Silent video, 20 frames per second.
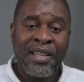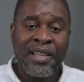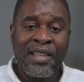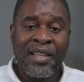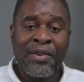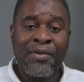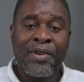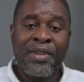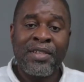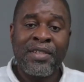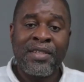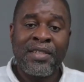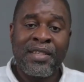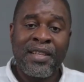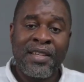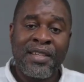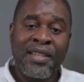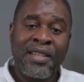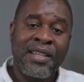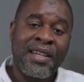they
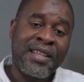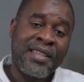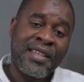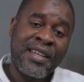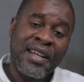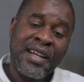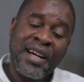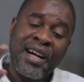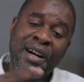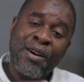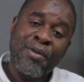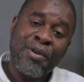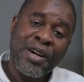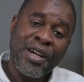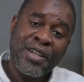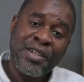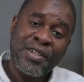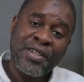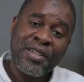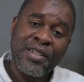registered it as a car
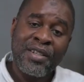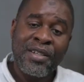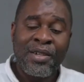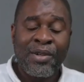wash,